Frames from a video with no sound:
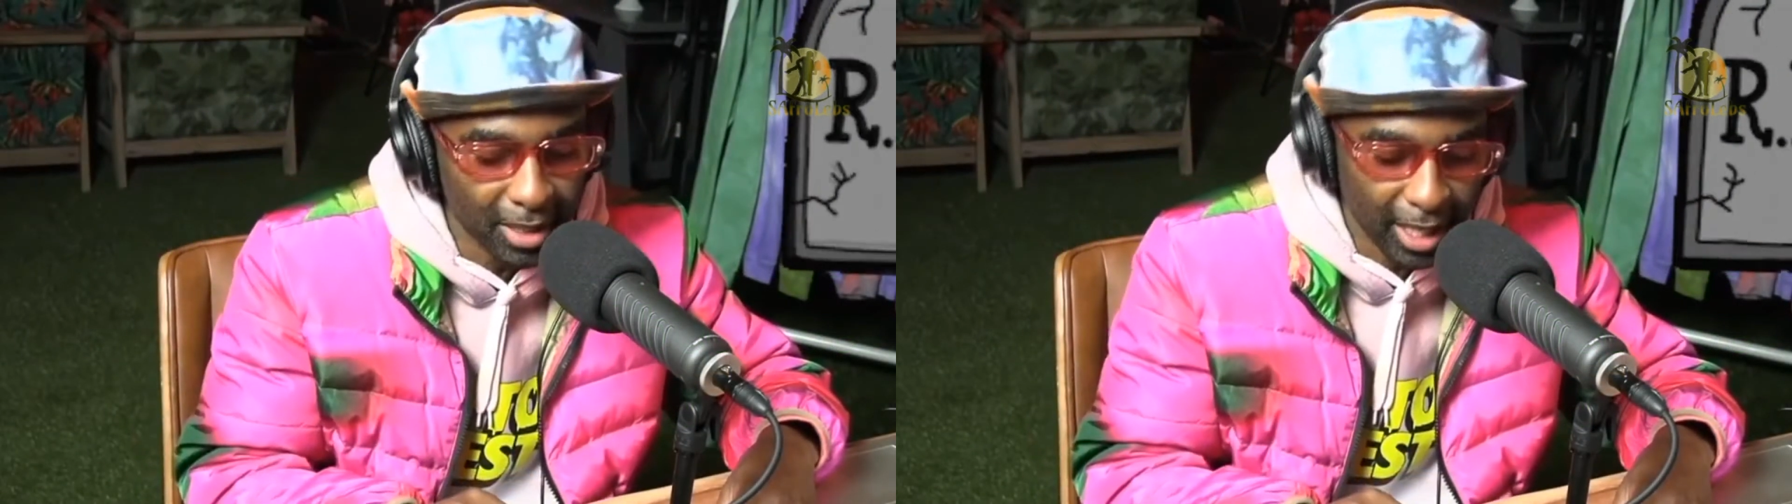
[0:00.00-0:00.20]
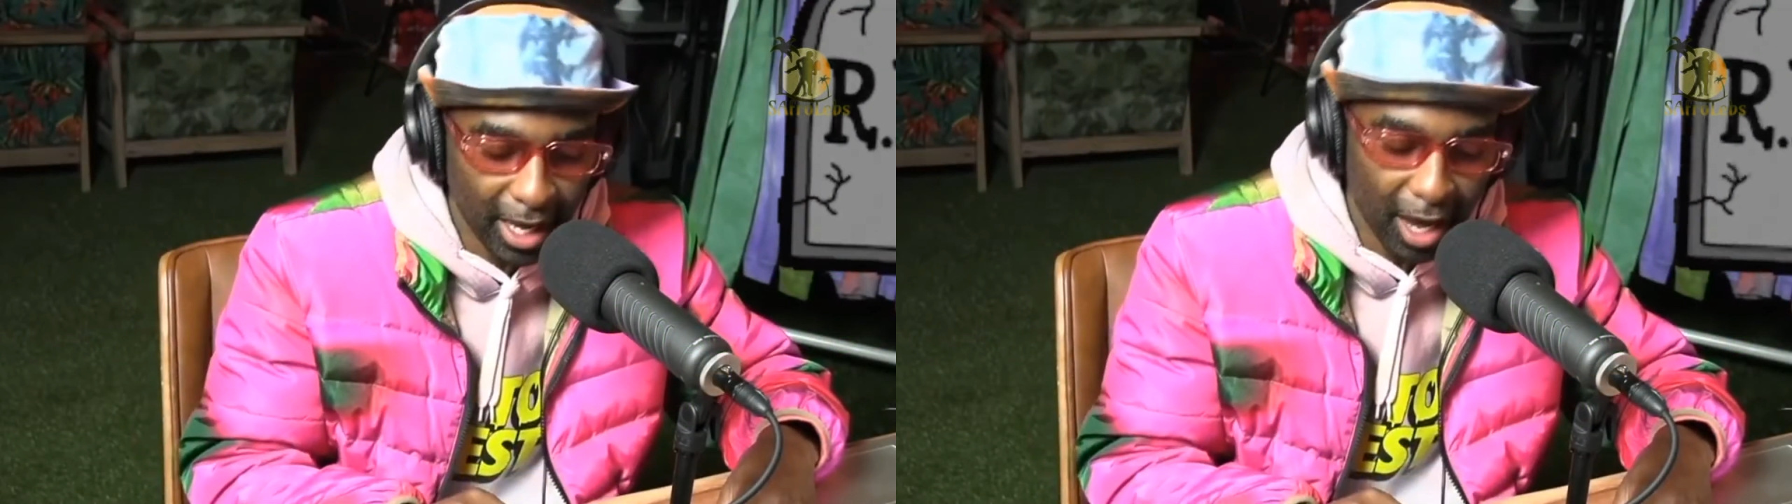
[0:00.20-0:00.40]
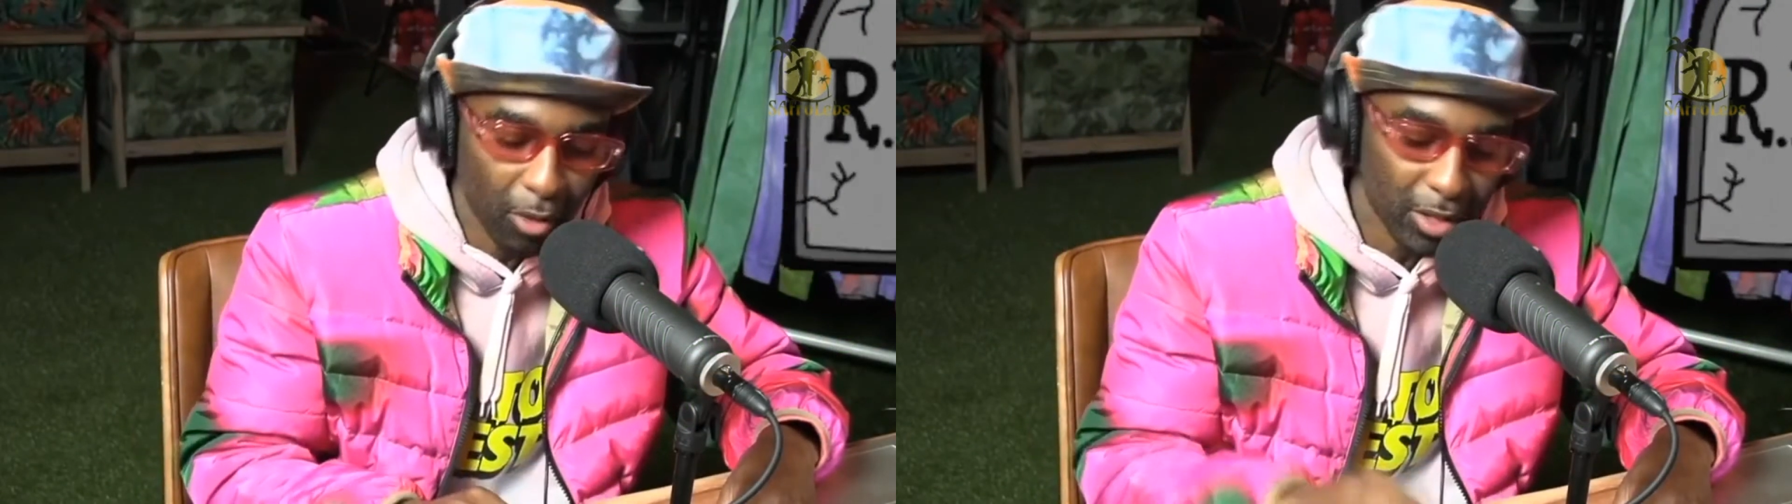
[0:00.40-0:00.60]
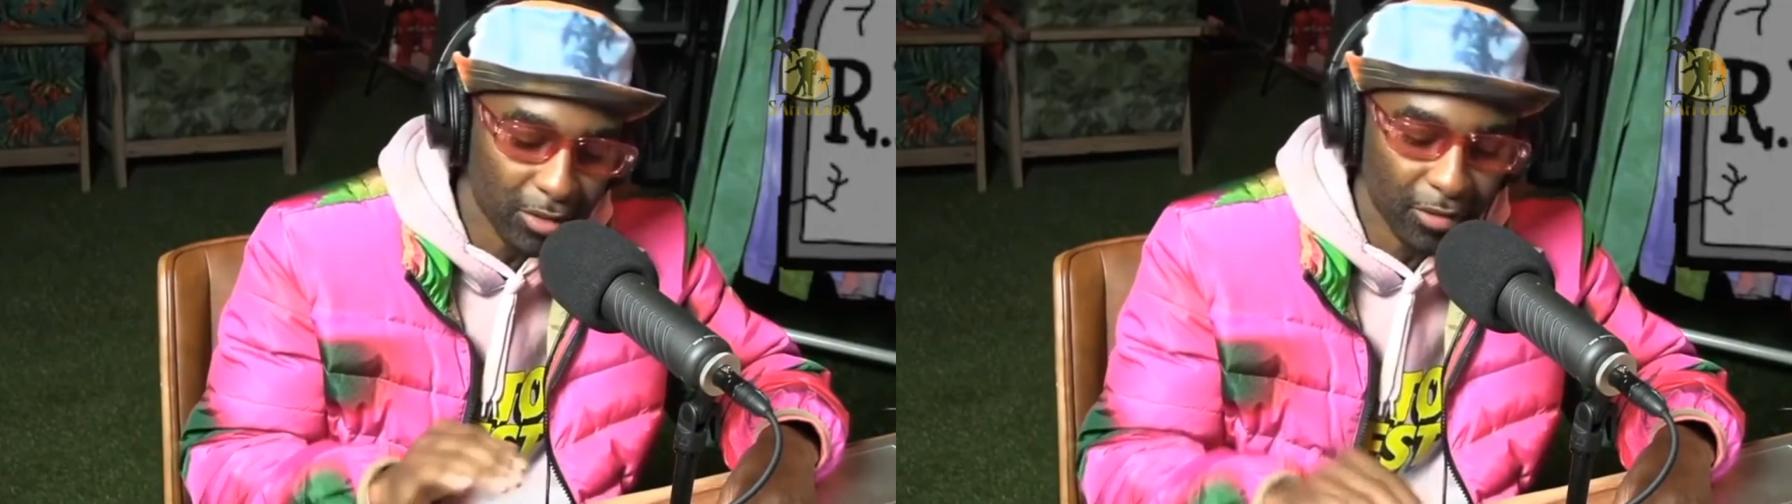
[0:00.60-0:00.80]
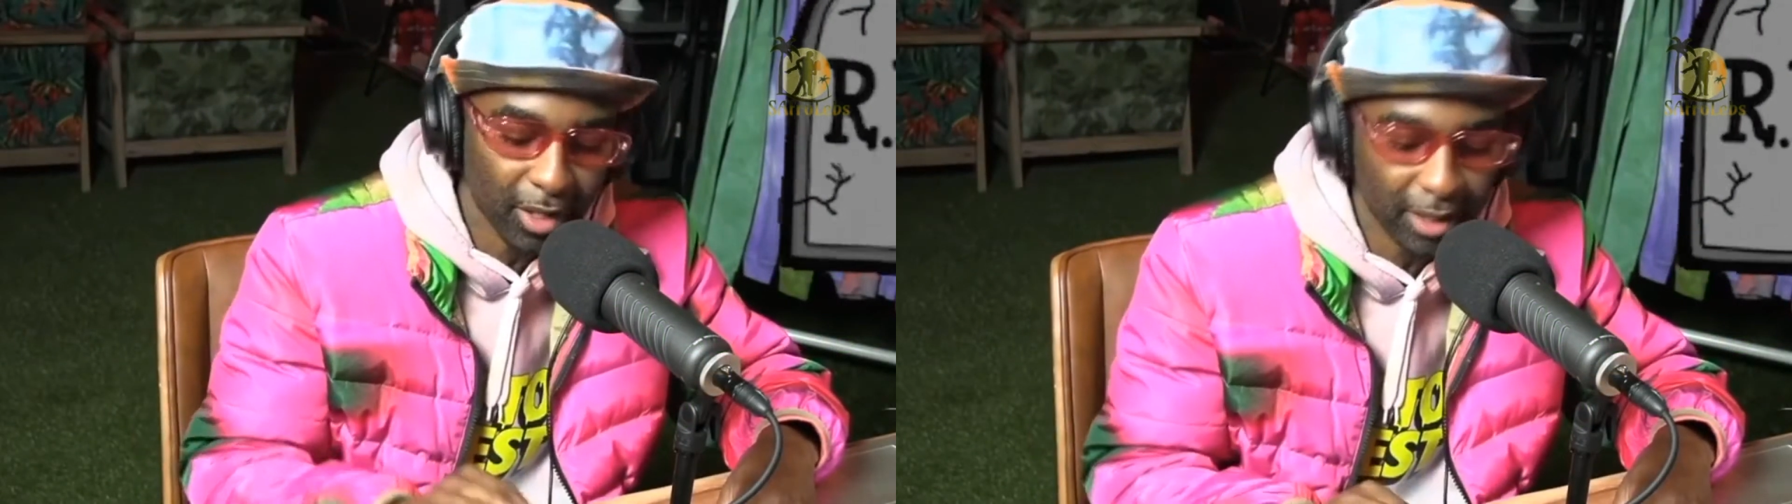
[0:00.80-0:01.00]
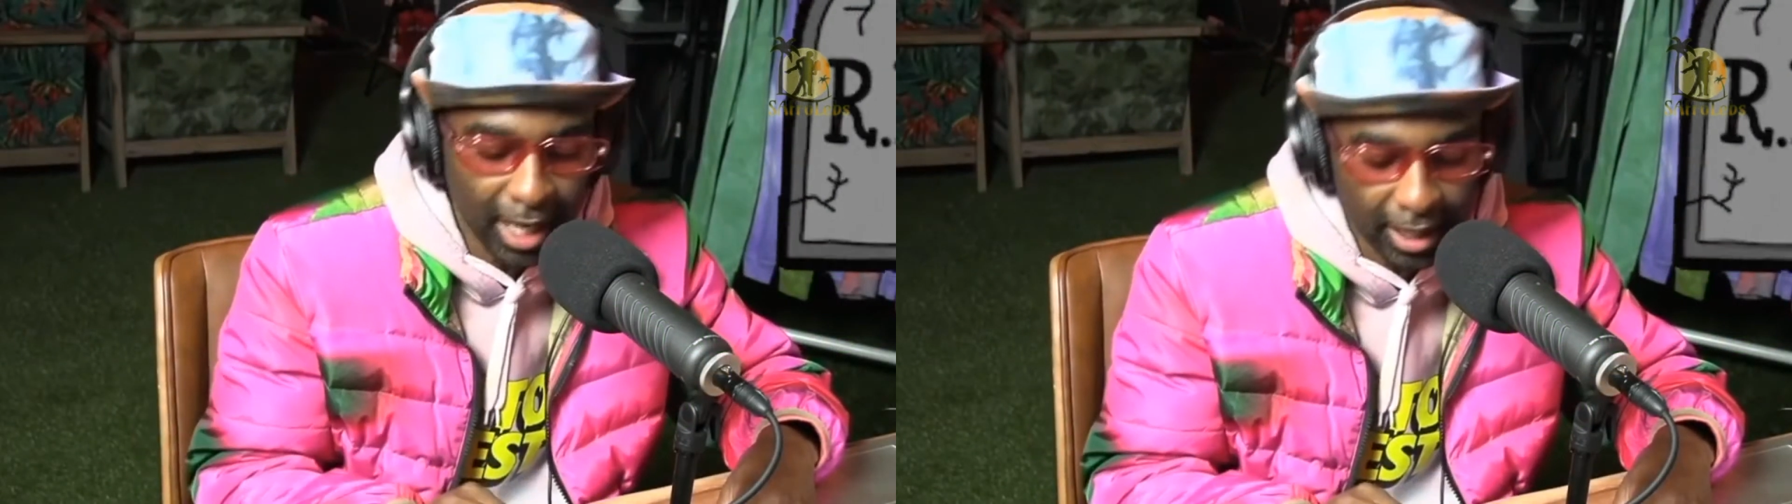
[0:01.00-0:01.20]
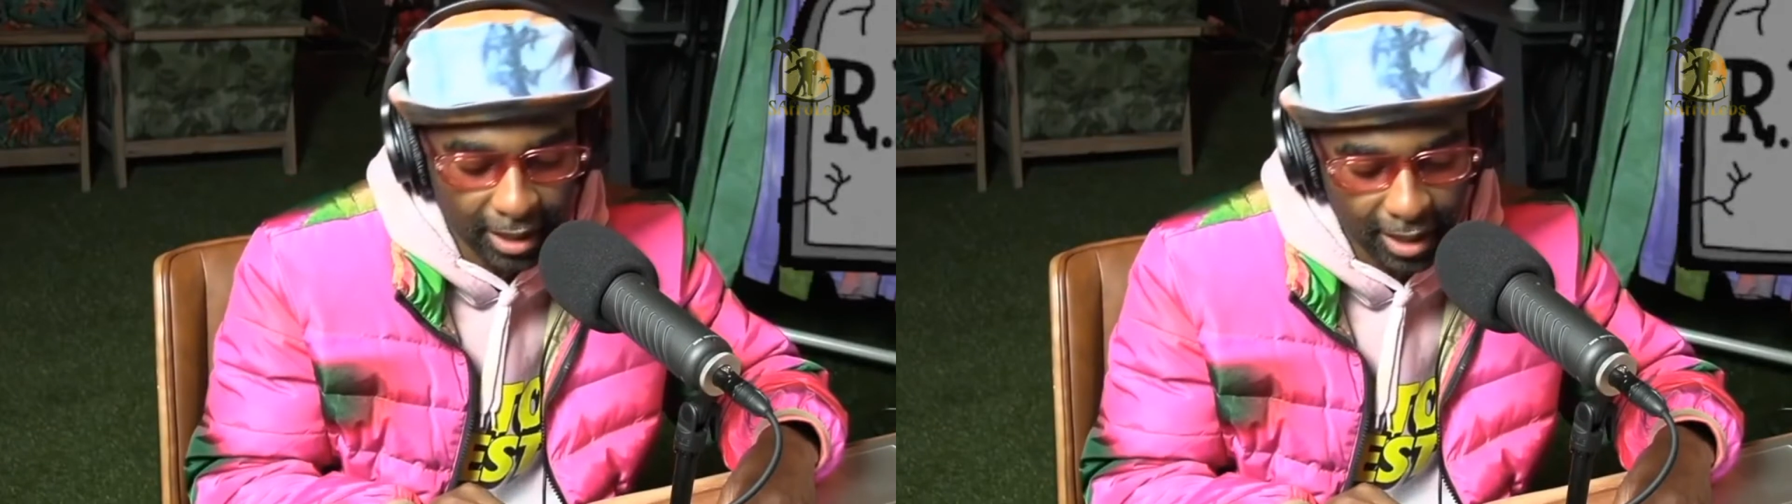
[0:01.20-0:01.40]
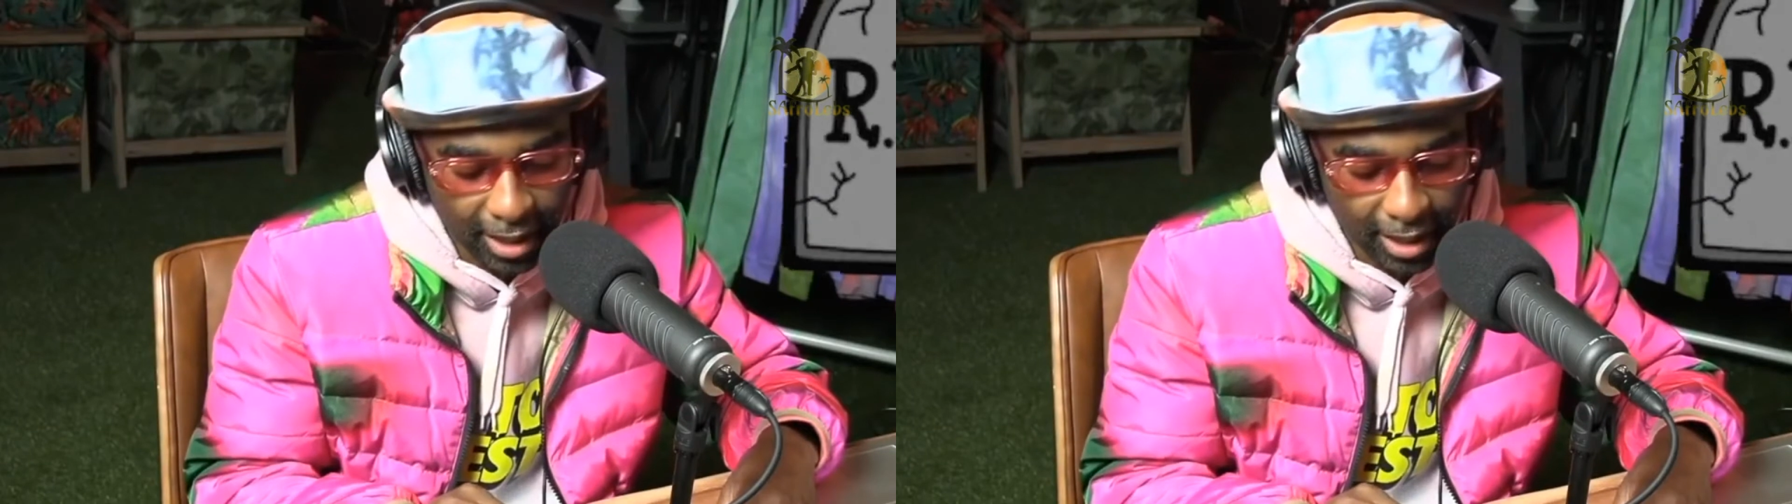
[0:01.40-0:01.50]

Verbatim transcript: is that I always felt like